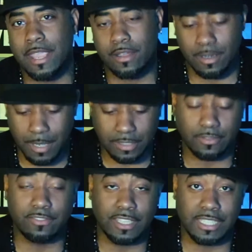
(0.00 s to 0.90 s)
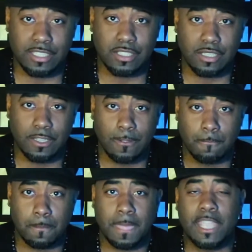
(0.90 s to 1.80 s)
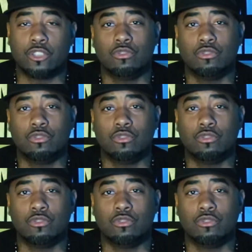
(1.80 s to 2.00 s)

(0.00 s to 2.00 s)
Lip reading: caring about the village, and